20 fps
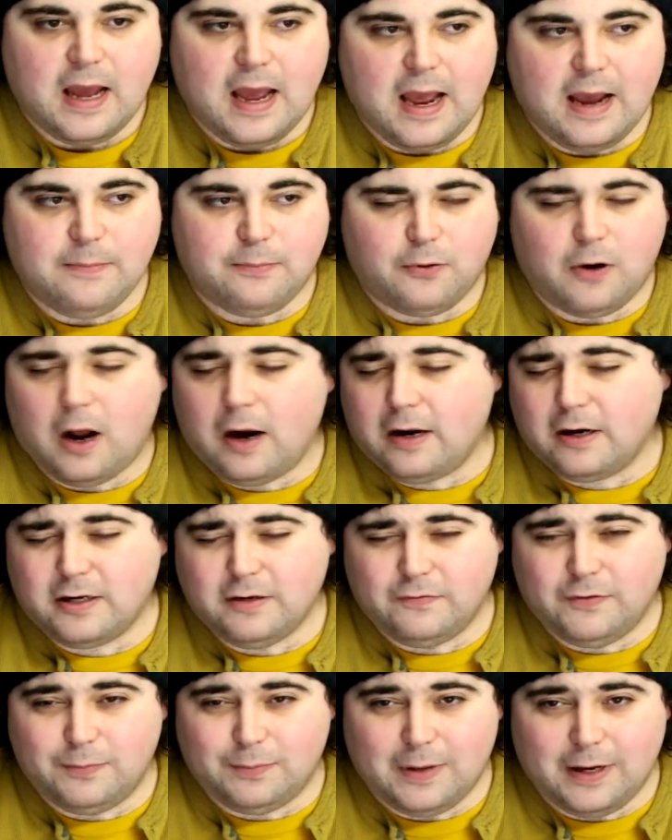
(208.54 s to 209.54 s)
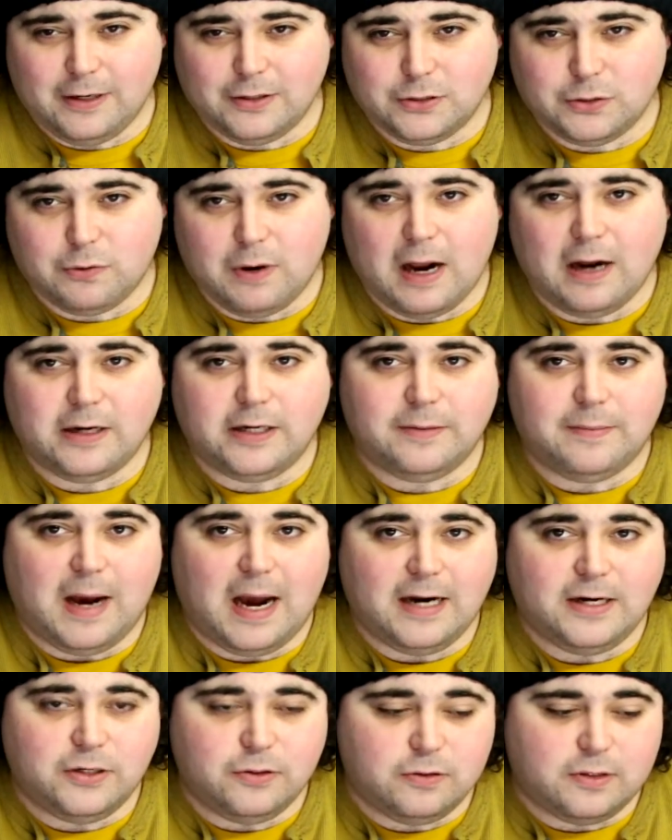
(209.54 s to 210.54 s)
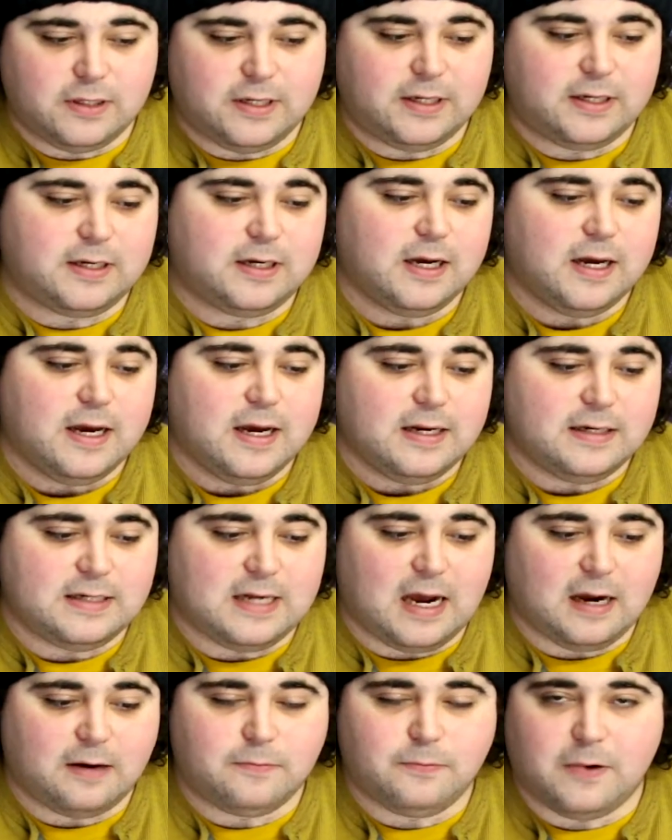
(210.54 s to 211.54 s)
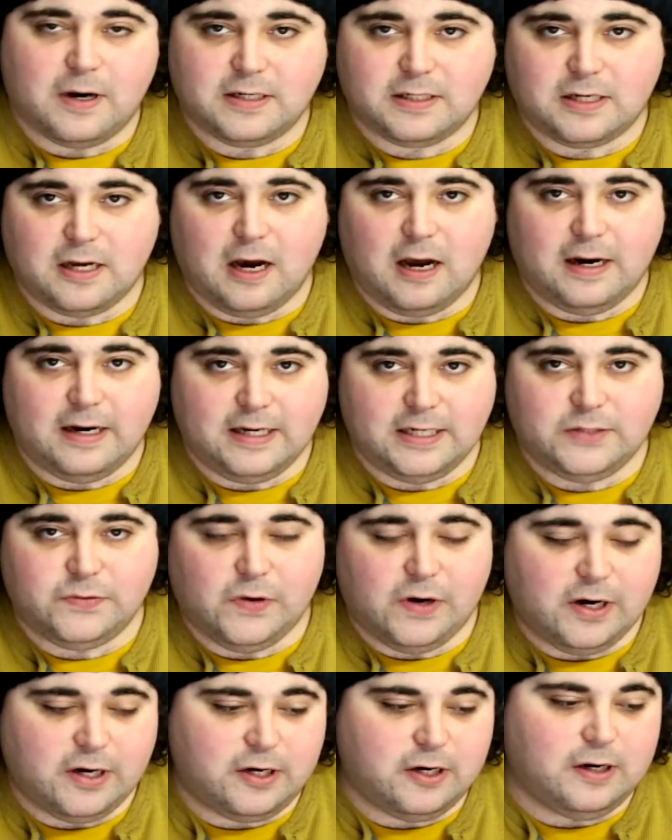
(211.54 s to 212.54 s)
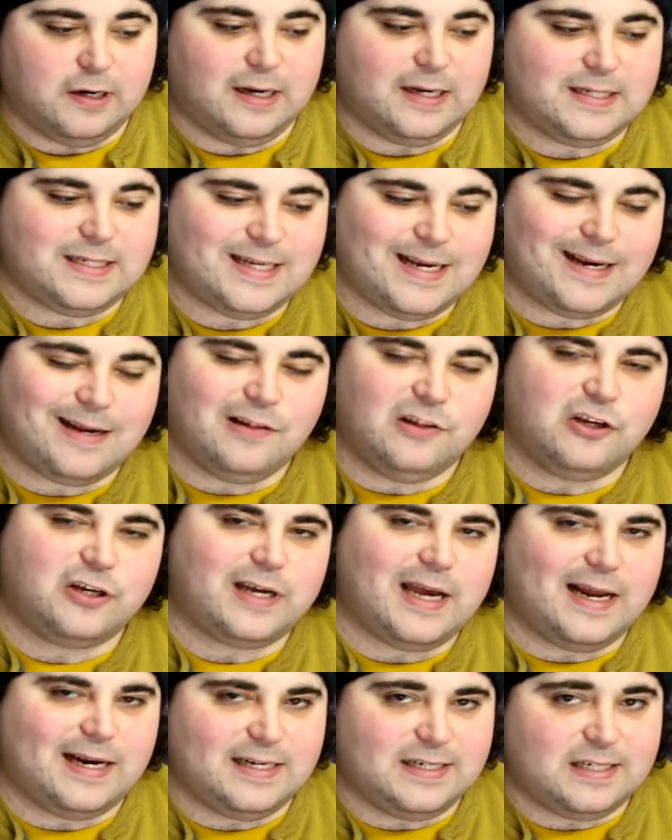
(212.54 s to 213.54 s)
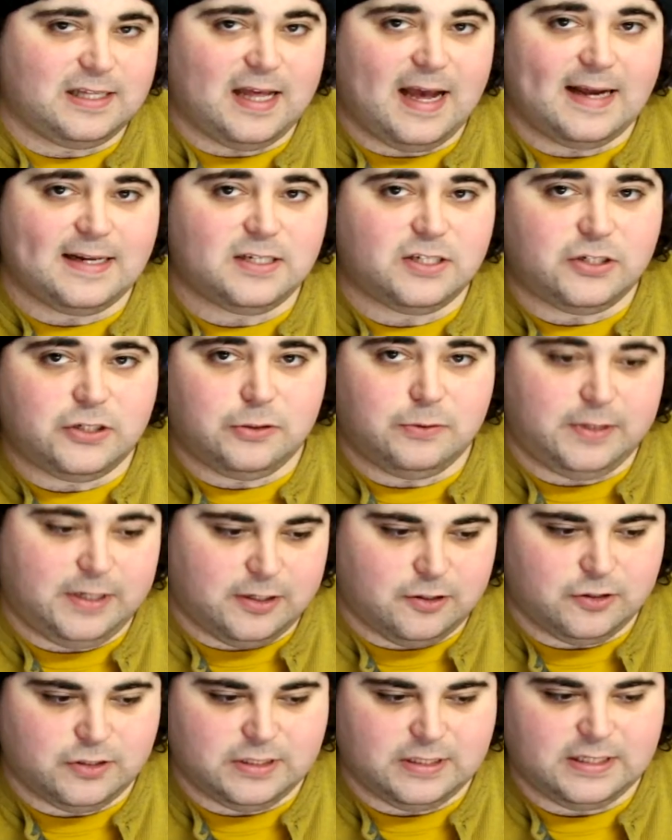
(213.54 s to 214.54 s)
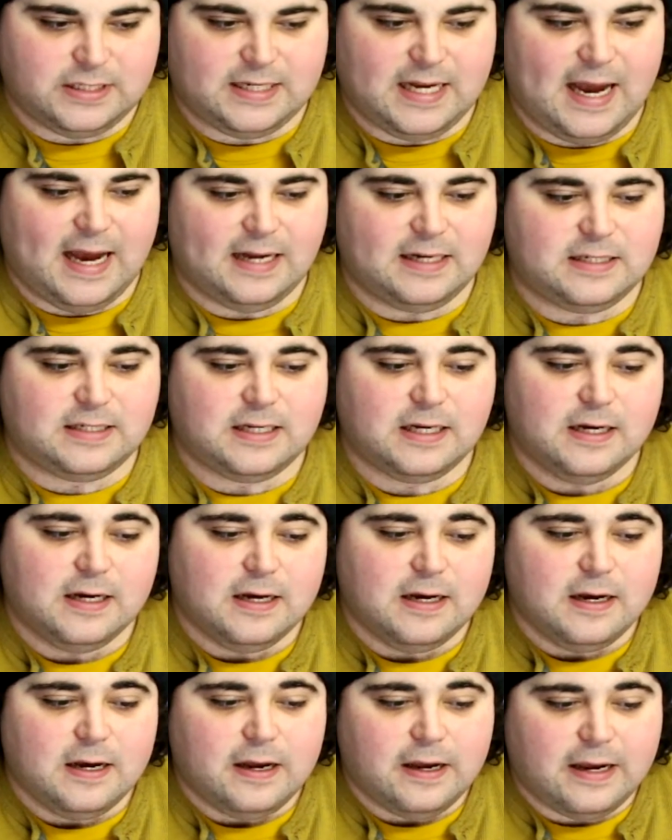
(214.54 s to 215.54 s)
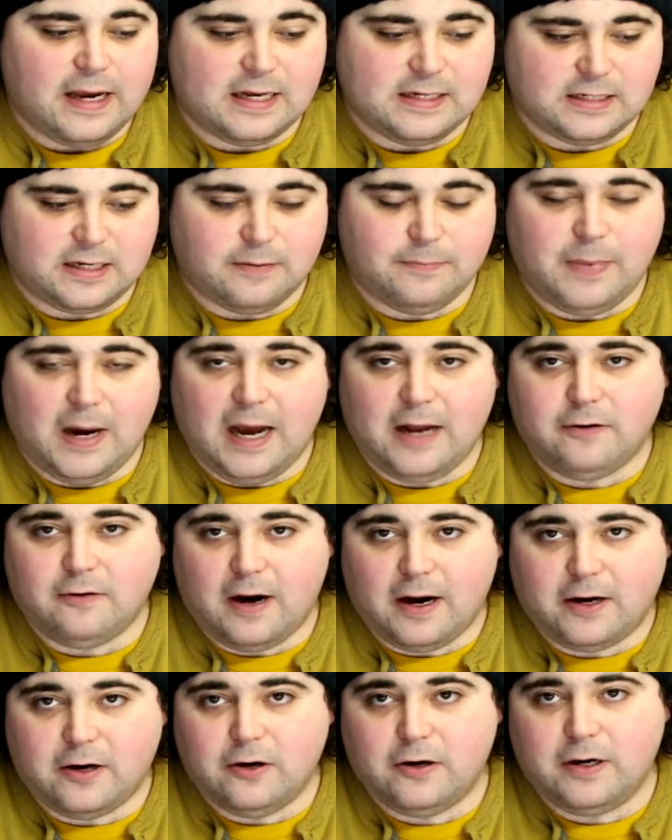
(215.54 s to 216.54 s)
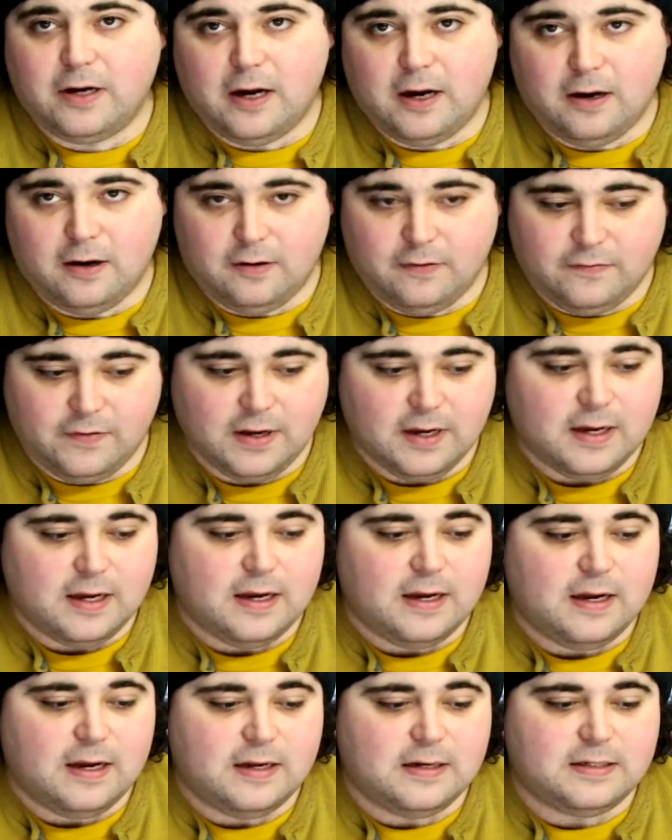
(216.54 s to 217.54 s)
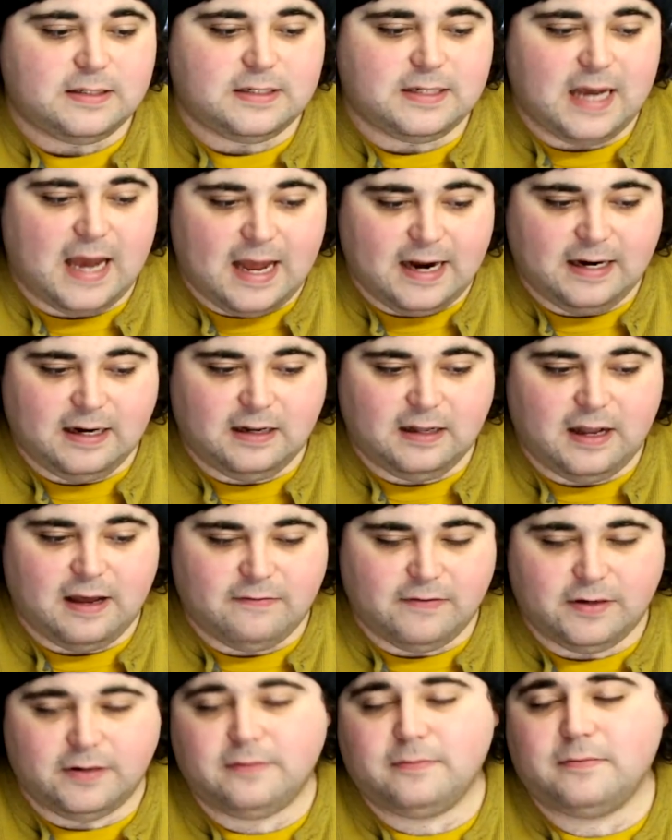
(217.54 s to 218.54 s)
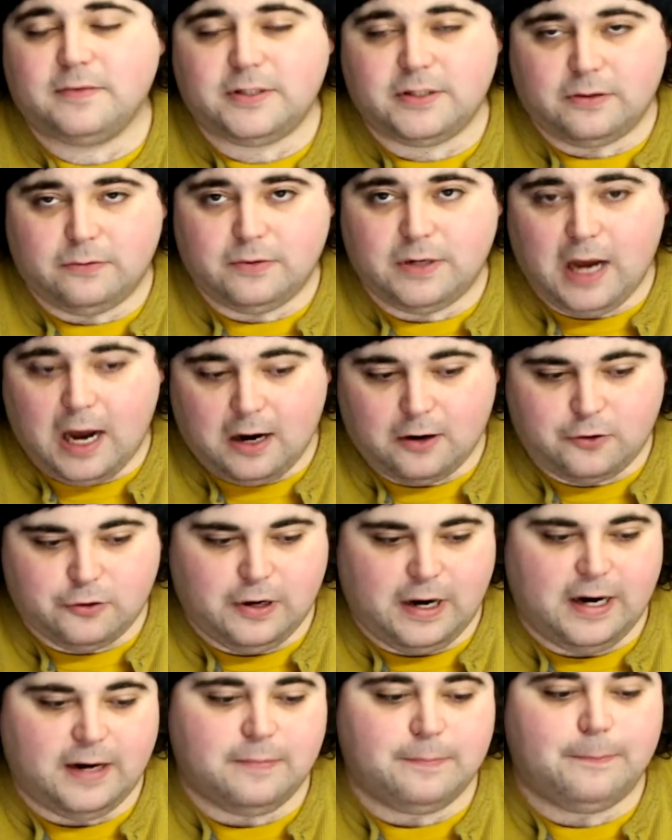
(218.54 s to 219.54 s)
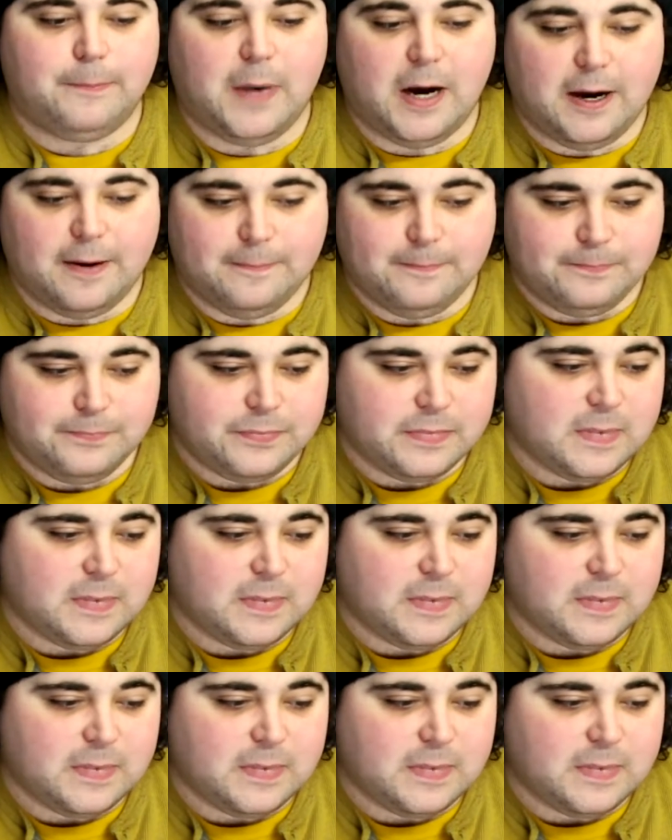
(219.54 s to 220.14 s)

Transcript: a product of the players around him, I do think Dak Prescott is very good. Let's take a look at his last 2 years in stats. He has a combined record of 10 and 11, so not great, but